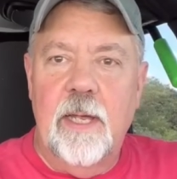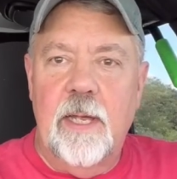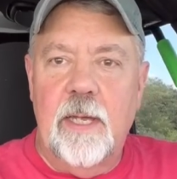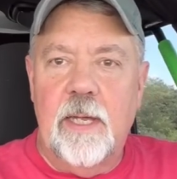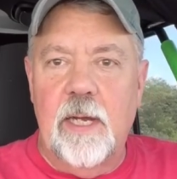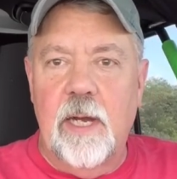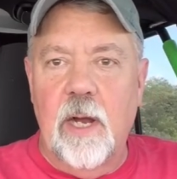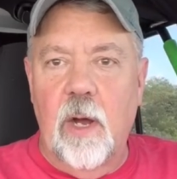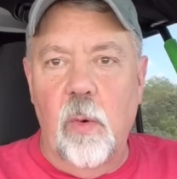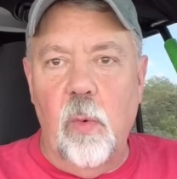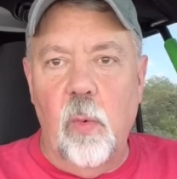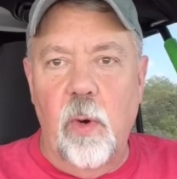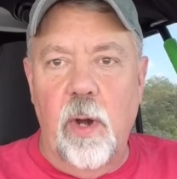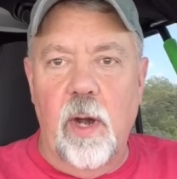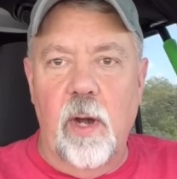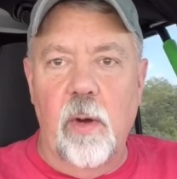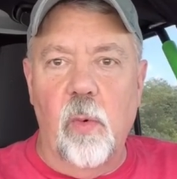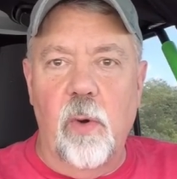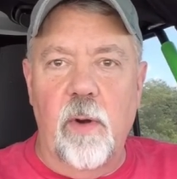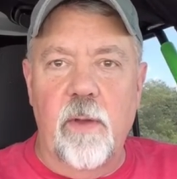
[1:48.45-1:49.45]
you know,
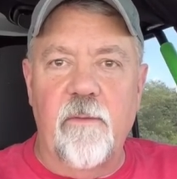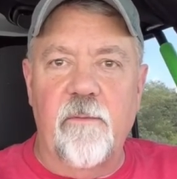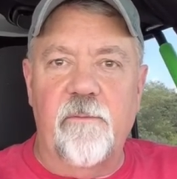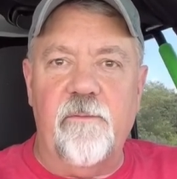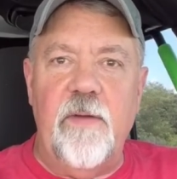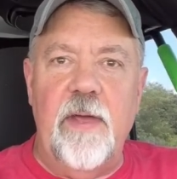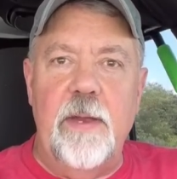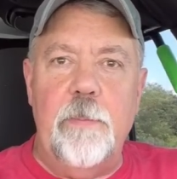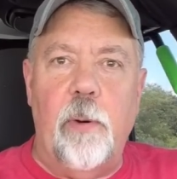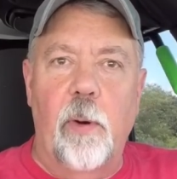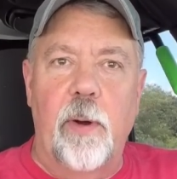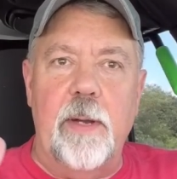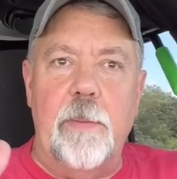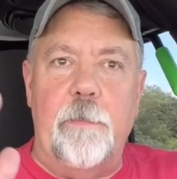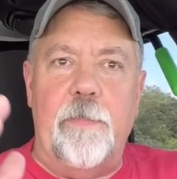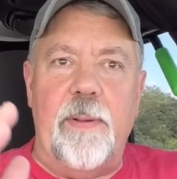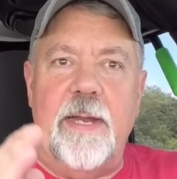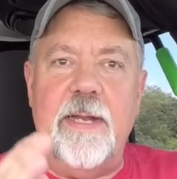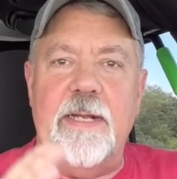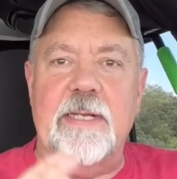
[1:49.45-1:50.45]
where, where the feed point
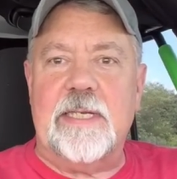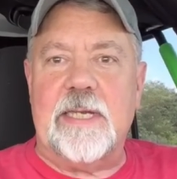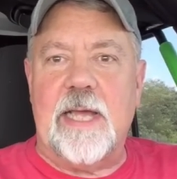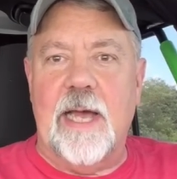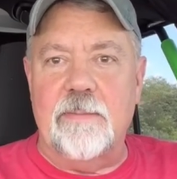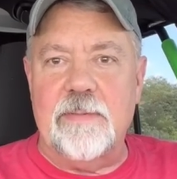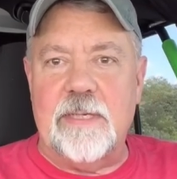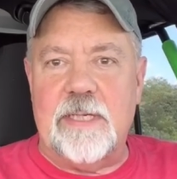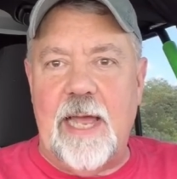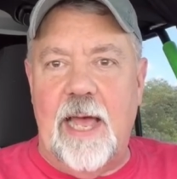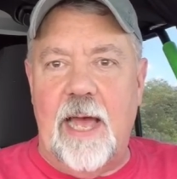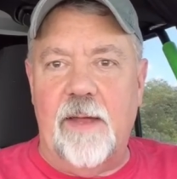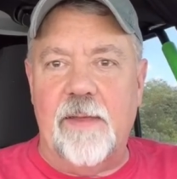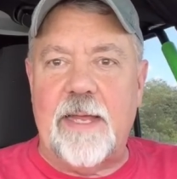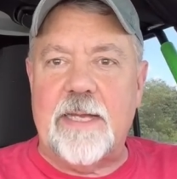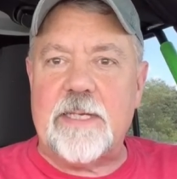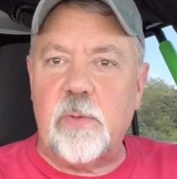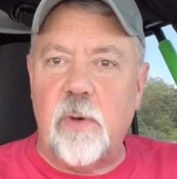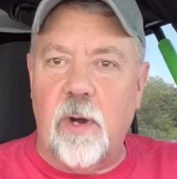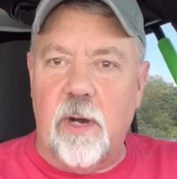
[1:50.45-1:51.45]
impedance comes down,
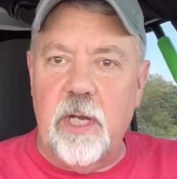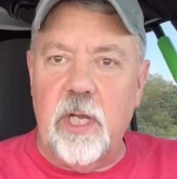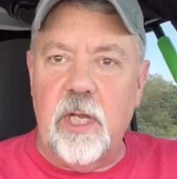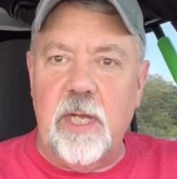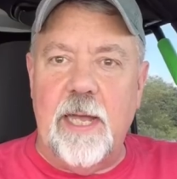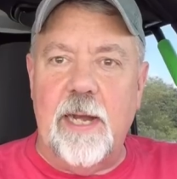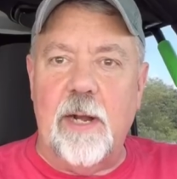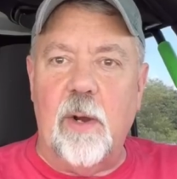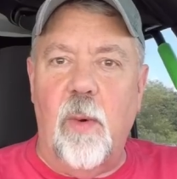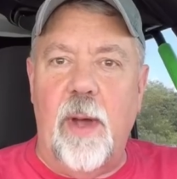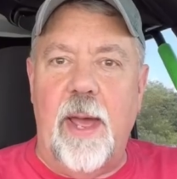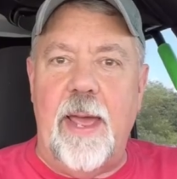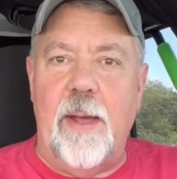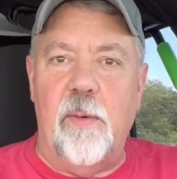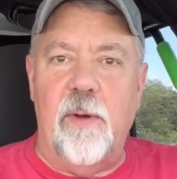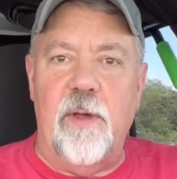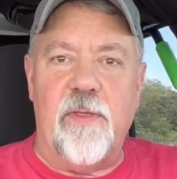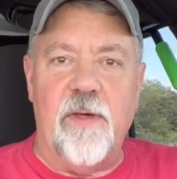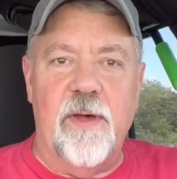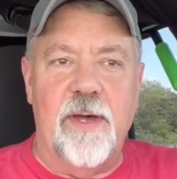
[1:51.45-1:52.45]
that's where you can get away
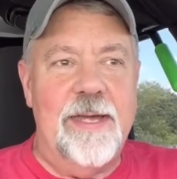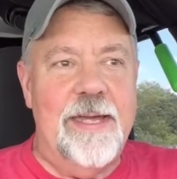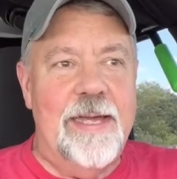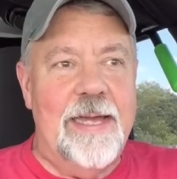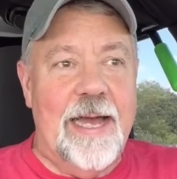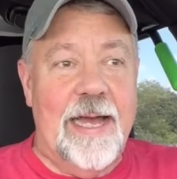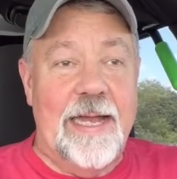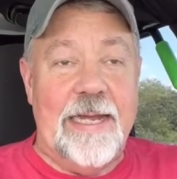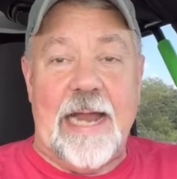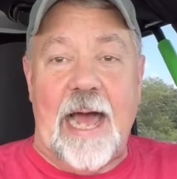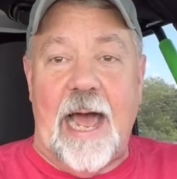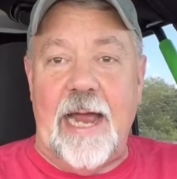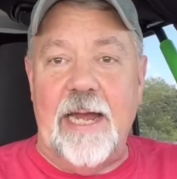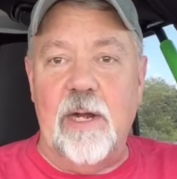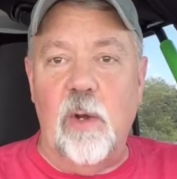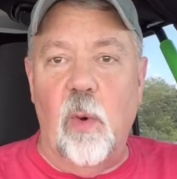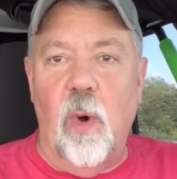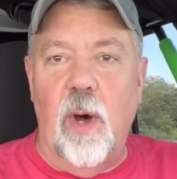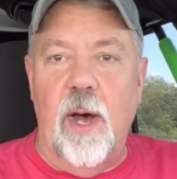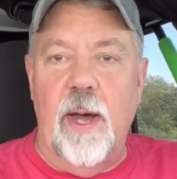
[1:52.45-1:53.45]
with a, a nine
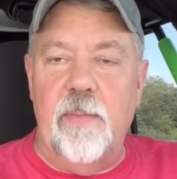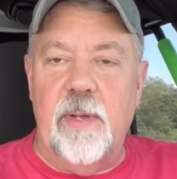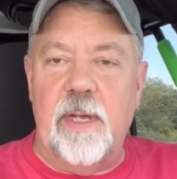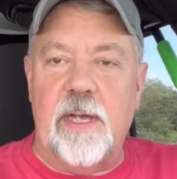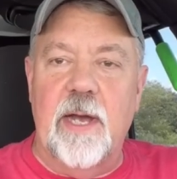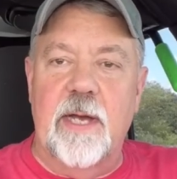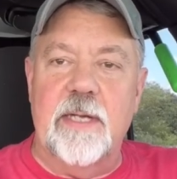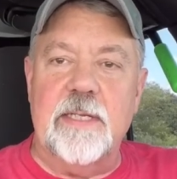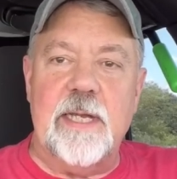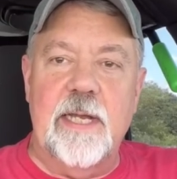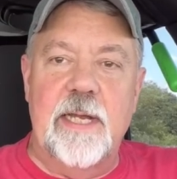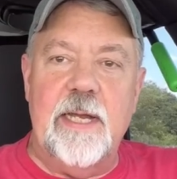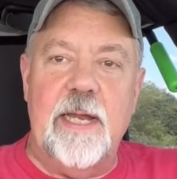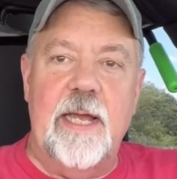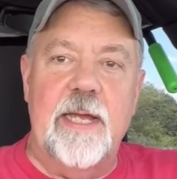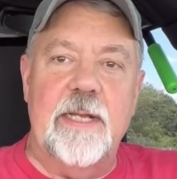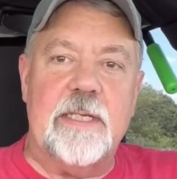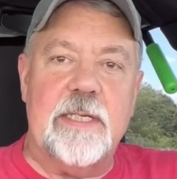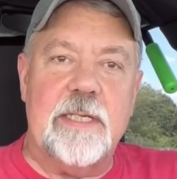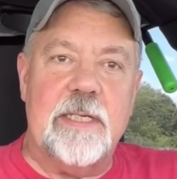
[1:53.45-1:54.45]
to one, because it,
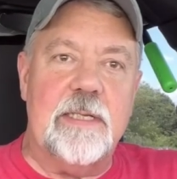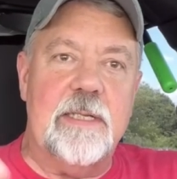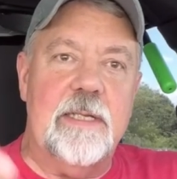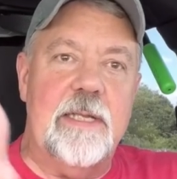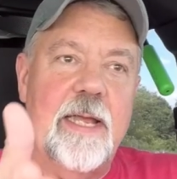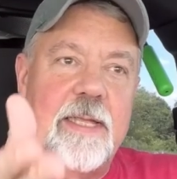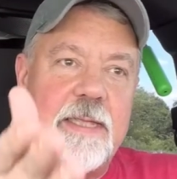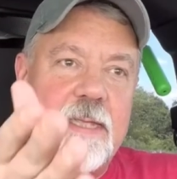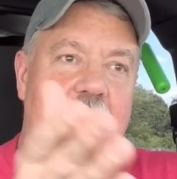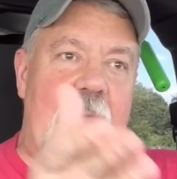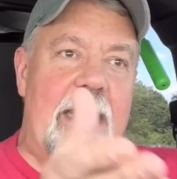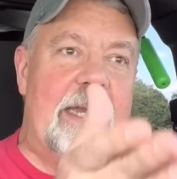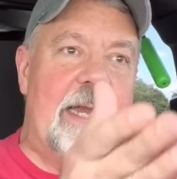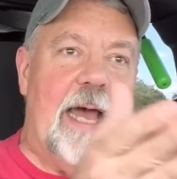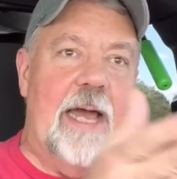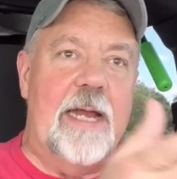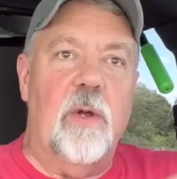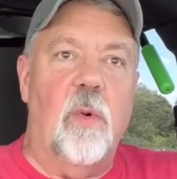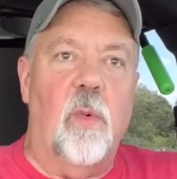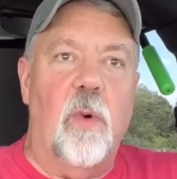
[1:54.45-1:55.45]
it's, that
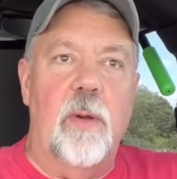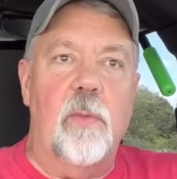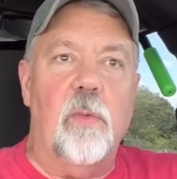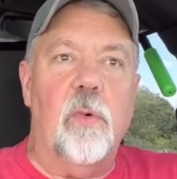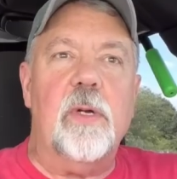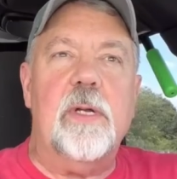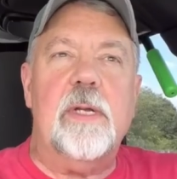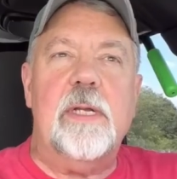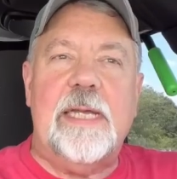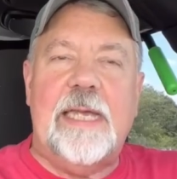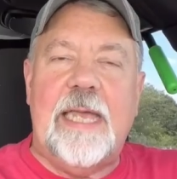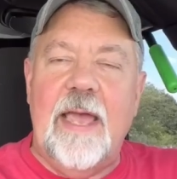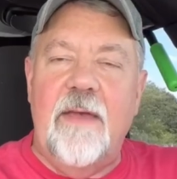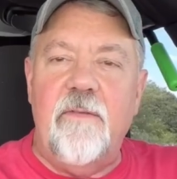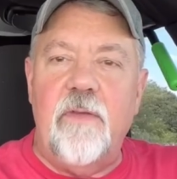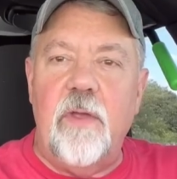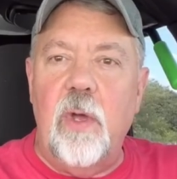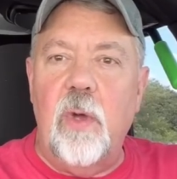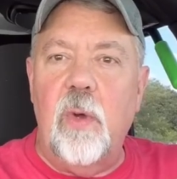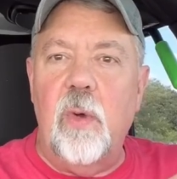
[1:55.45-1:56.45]
nine to one will give
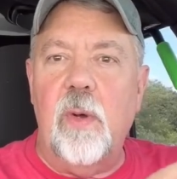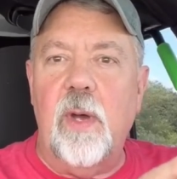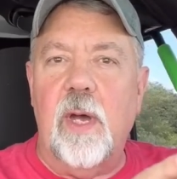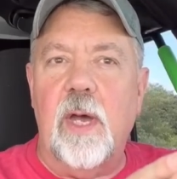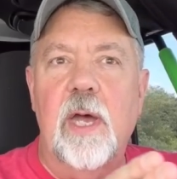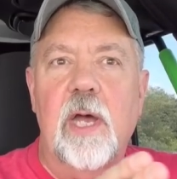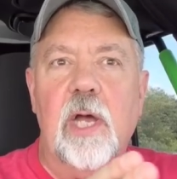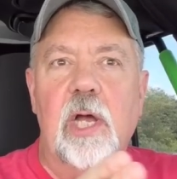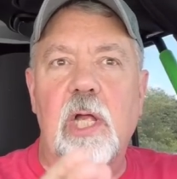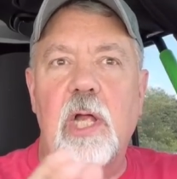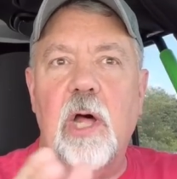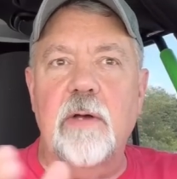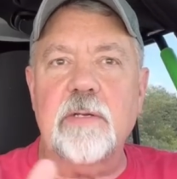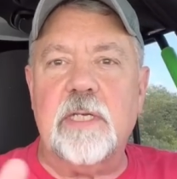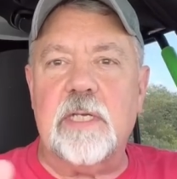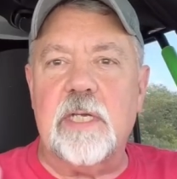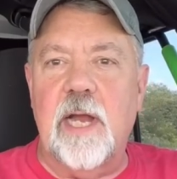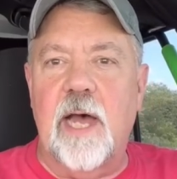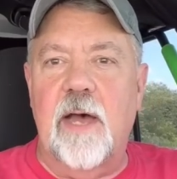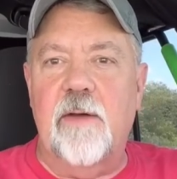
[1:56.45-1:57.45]
you
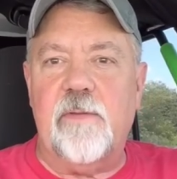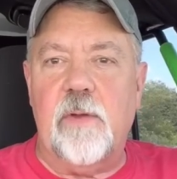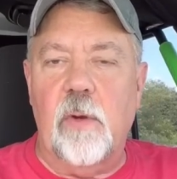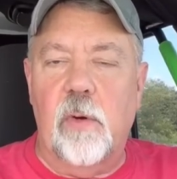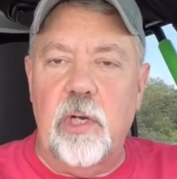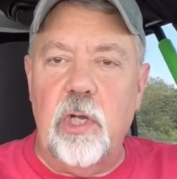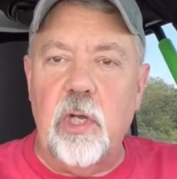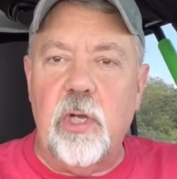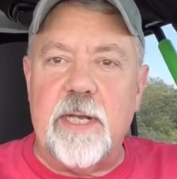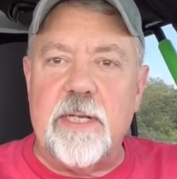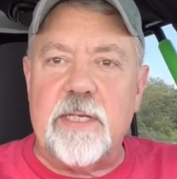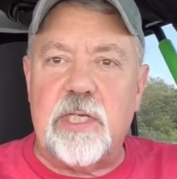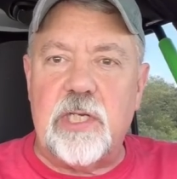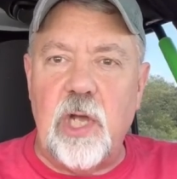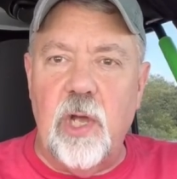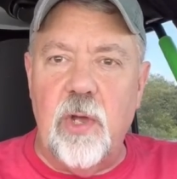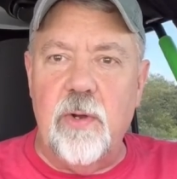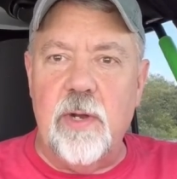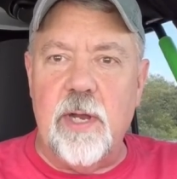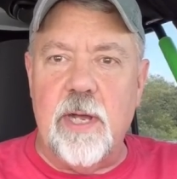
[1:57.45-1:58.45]
close enough to where you can
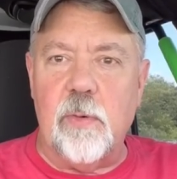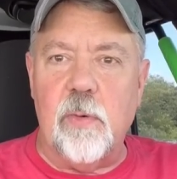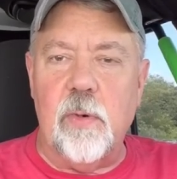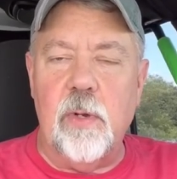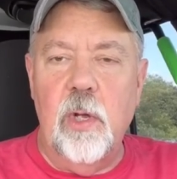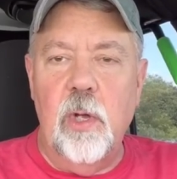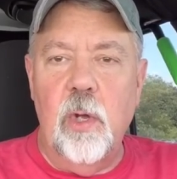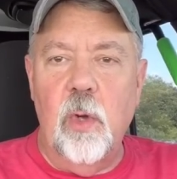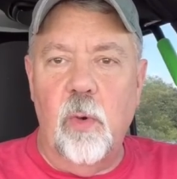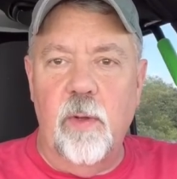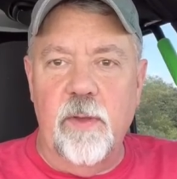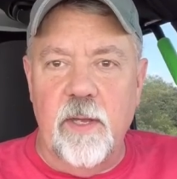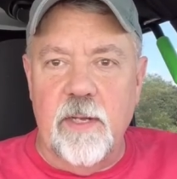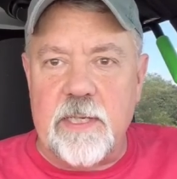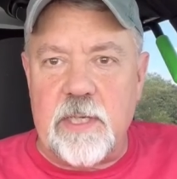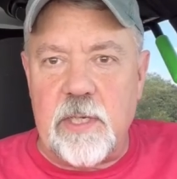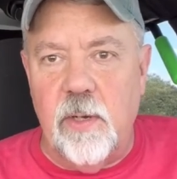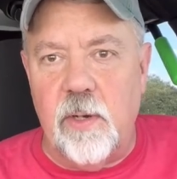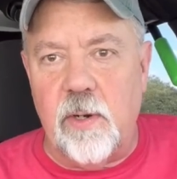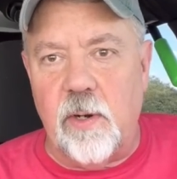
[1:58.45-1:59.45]
tune it with a
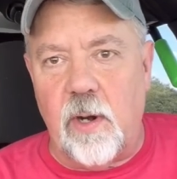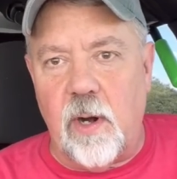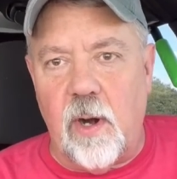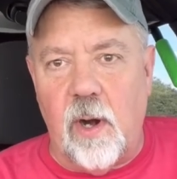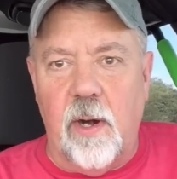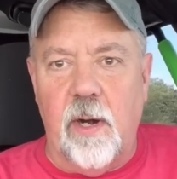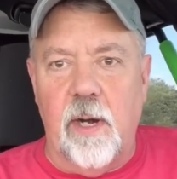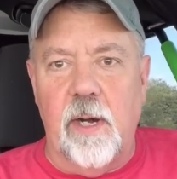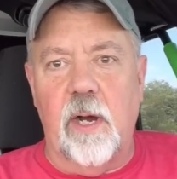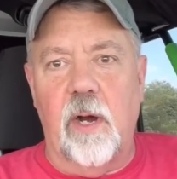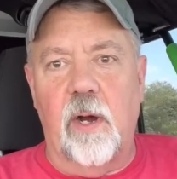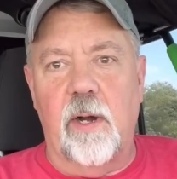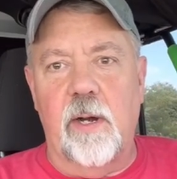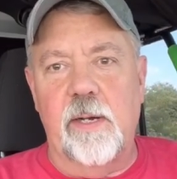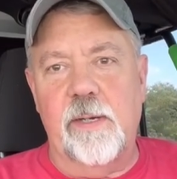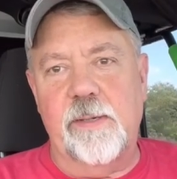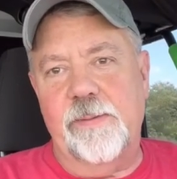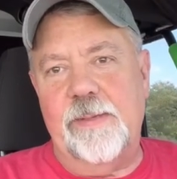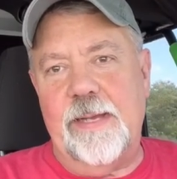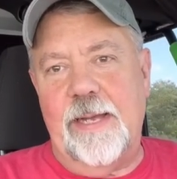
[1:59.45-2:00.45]
tuner or, or a,
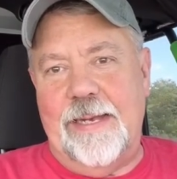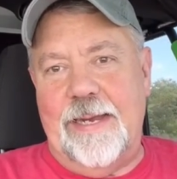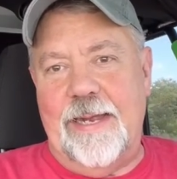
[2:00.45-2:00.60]
an